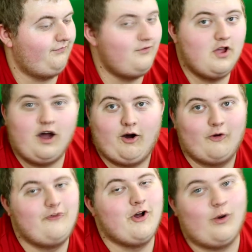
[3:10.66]

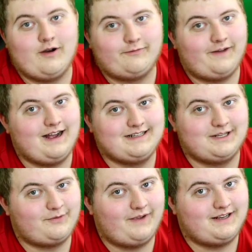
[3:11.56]
No, no one finds
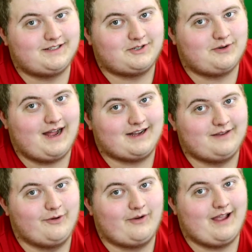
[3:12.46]
his face
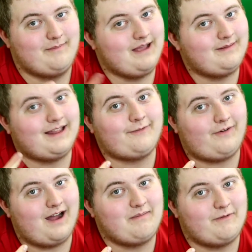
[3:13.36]
attractive, okay? Maybe they
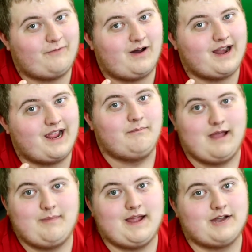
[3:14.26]
find me funny,
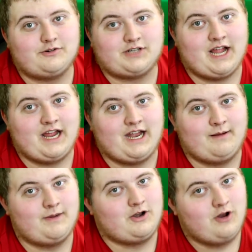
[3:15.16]
maybe
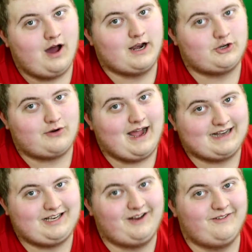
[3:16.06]
entertaining, but not
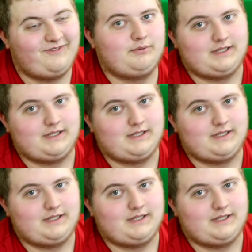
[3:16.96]
attractive.